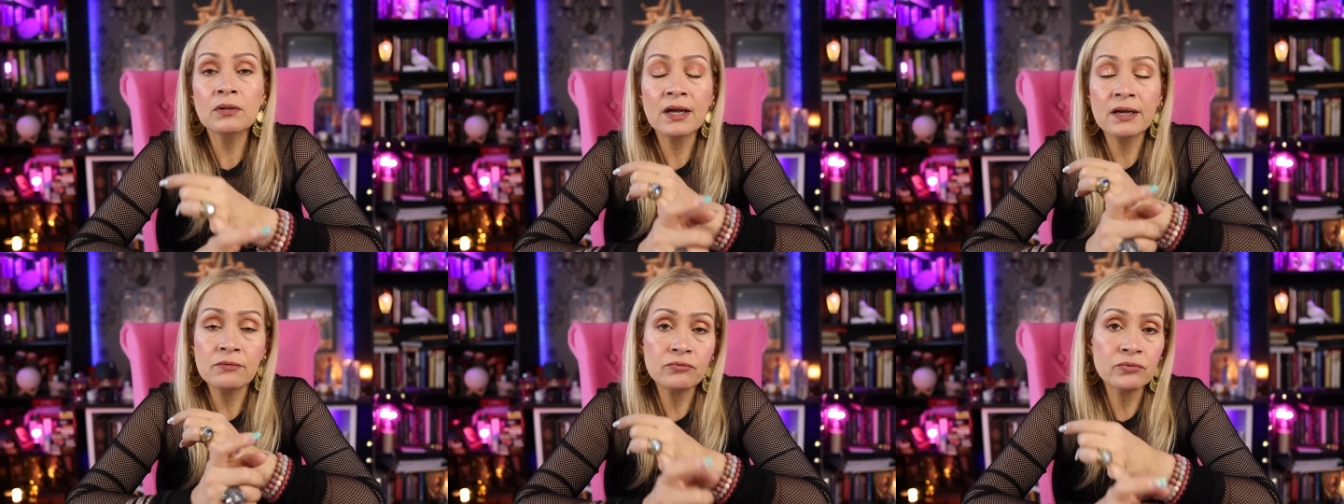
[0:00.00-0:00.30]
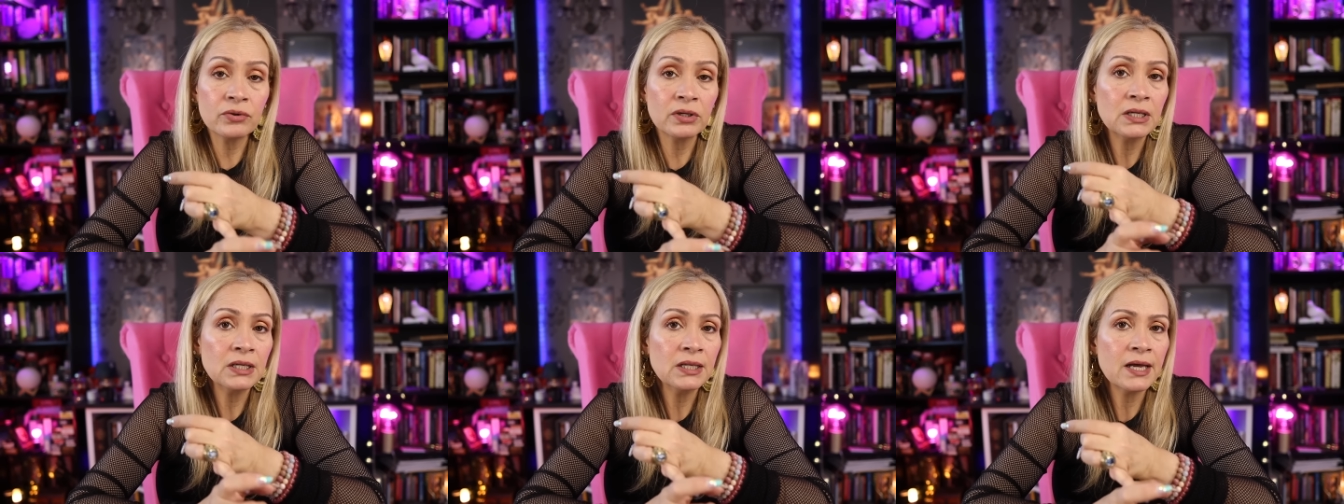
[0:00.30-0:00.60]
I
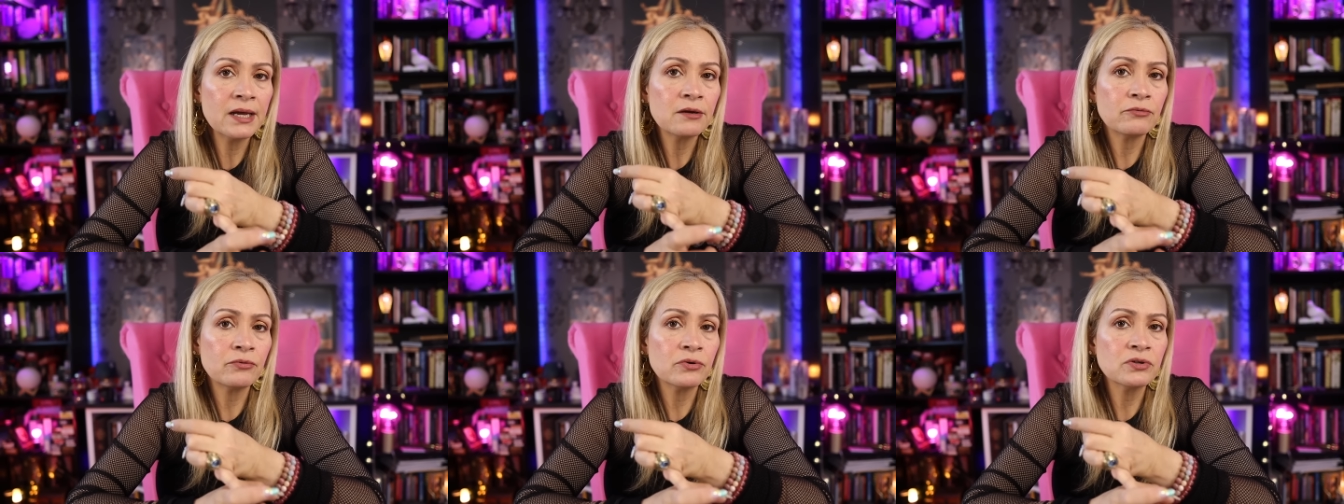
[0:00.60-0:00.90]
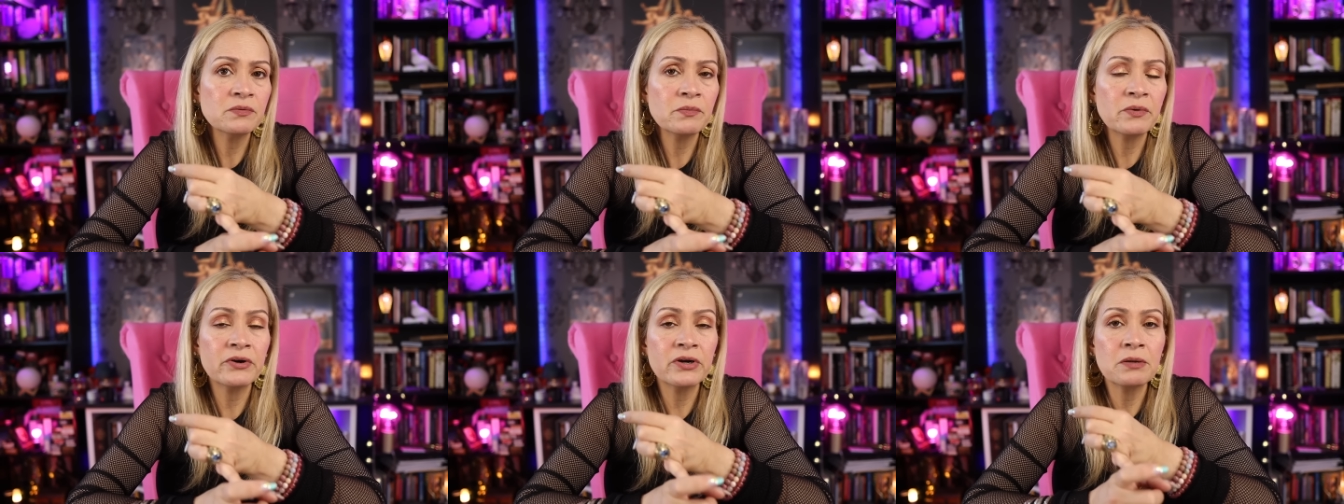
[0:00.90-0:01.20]
really like
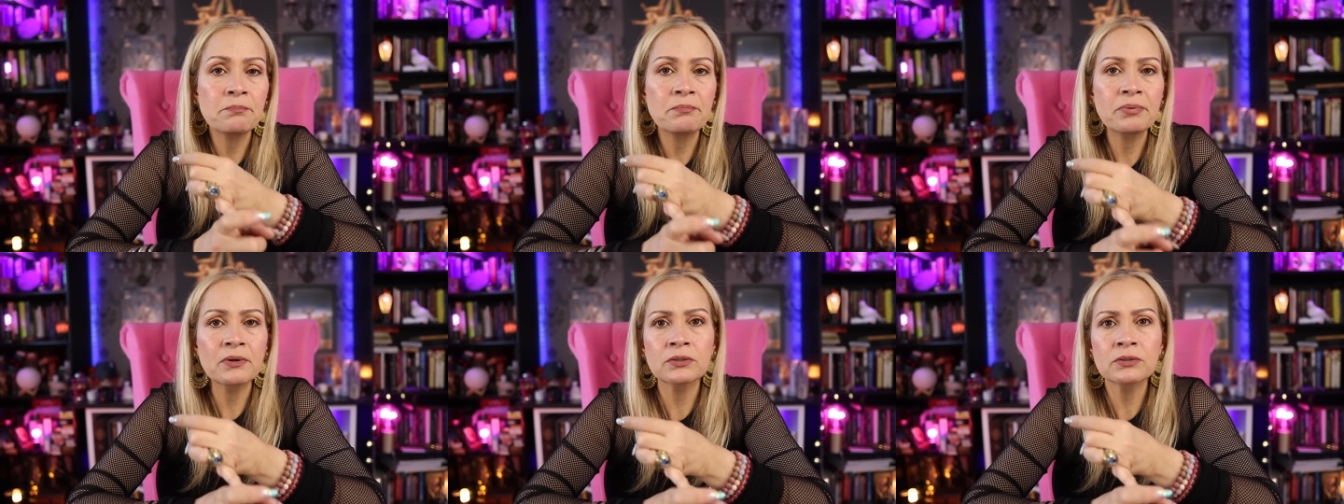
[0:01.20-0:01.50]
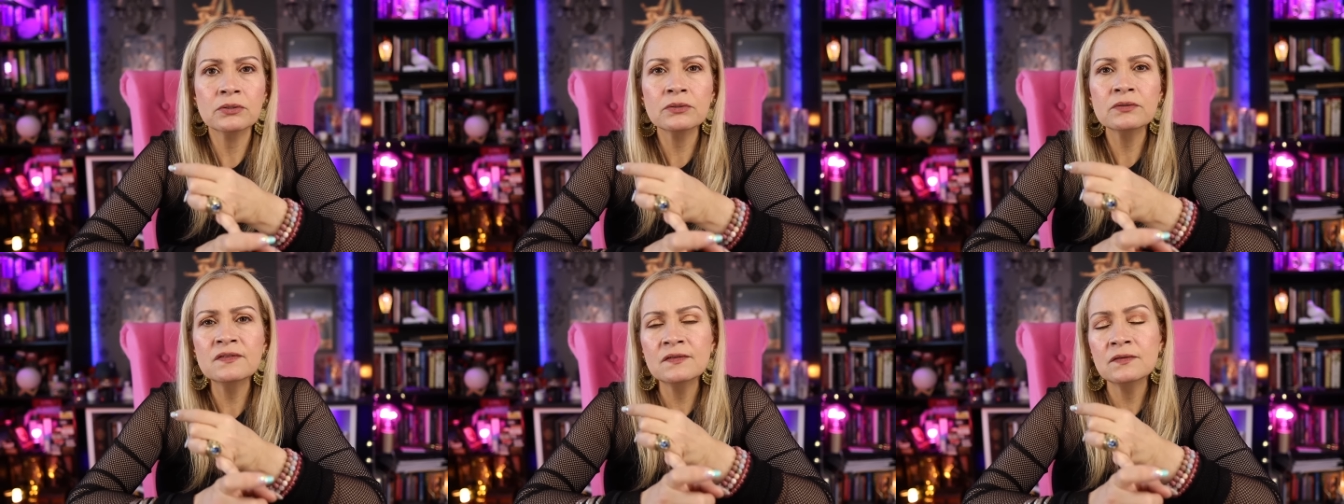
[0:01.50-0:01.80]
rosemary
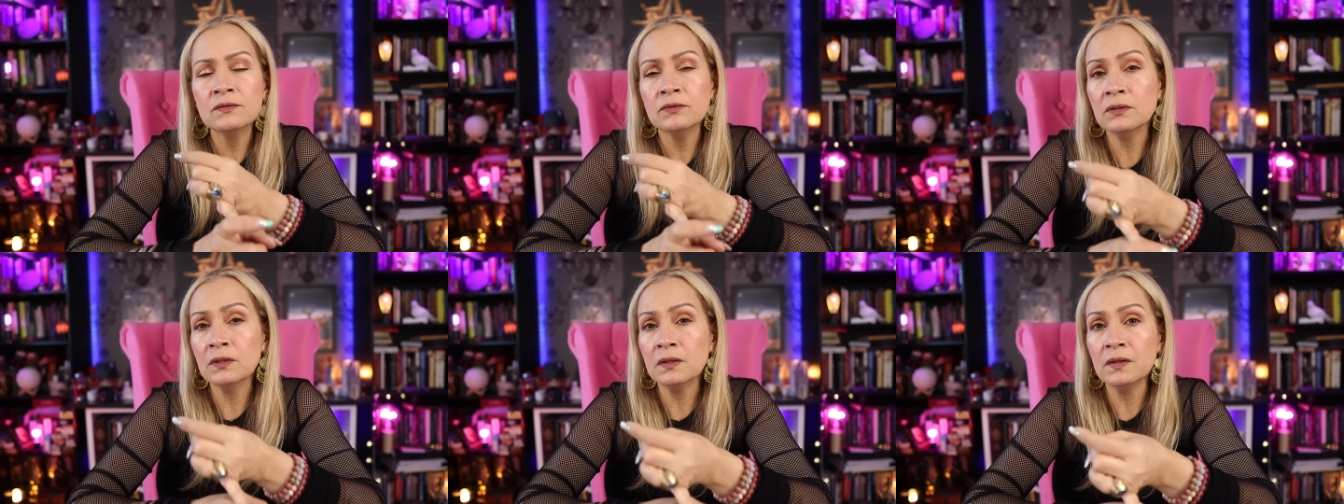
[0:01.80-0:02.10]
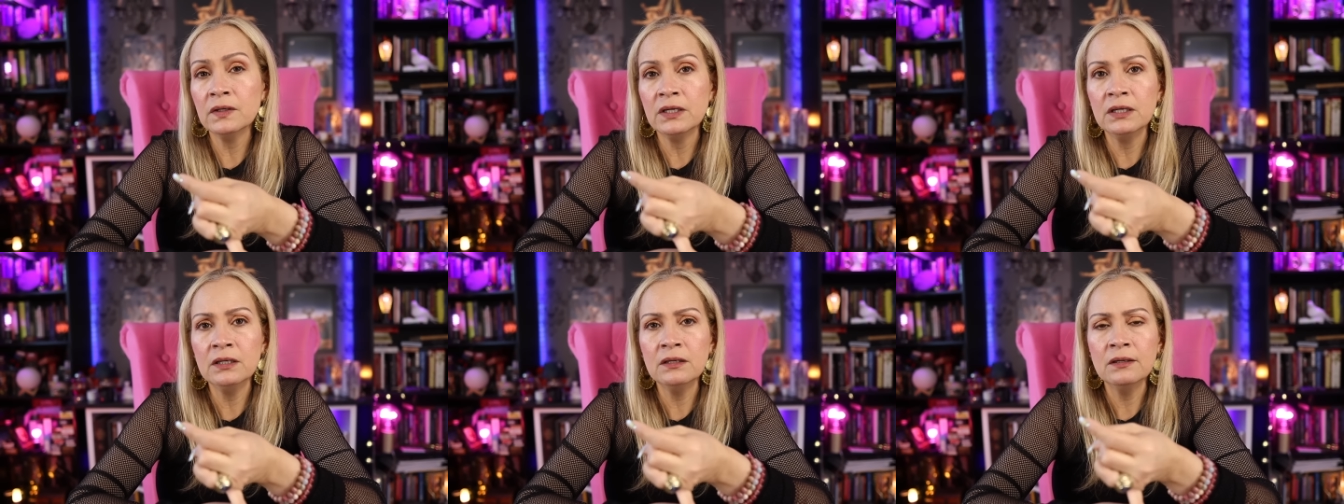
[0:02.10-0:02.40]
bundles to
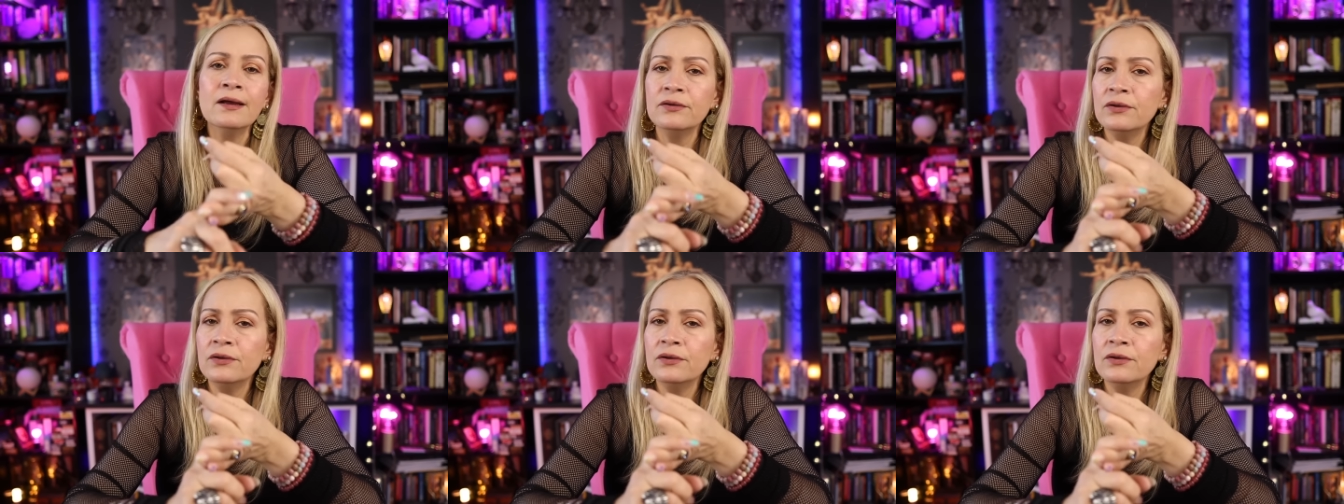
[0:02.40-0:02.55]
clean.